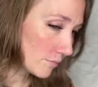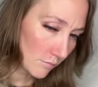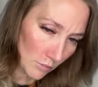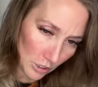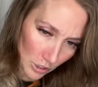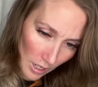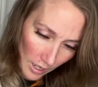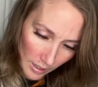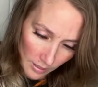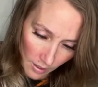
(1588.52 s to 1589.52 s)
which
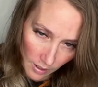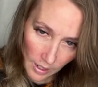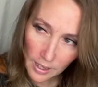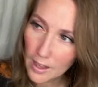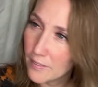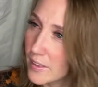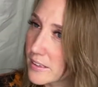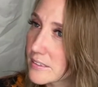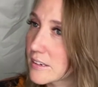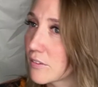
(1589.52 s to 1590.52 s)
I thought I had
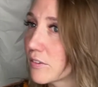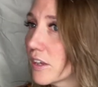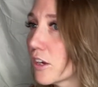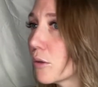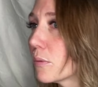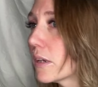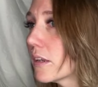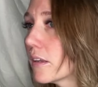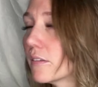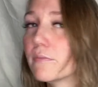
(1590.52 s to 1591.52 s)
that stuff here, but
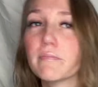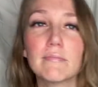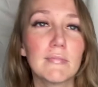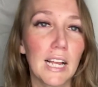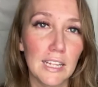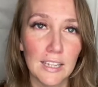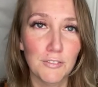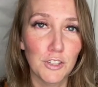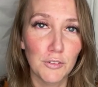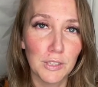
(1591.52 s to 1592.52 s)
I
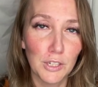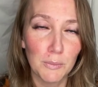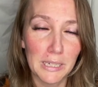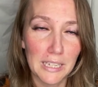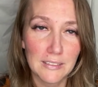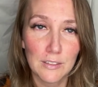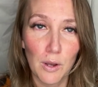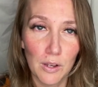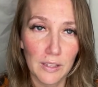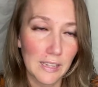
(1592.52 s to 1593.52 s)
left it over there on my desk, so
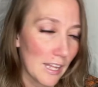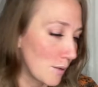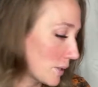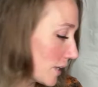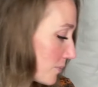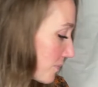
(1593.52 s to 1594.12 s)
I'll get that in a minute.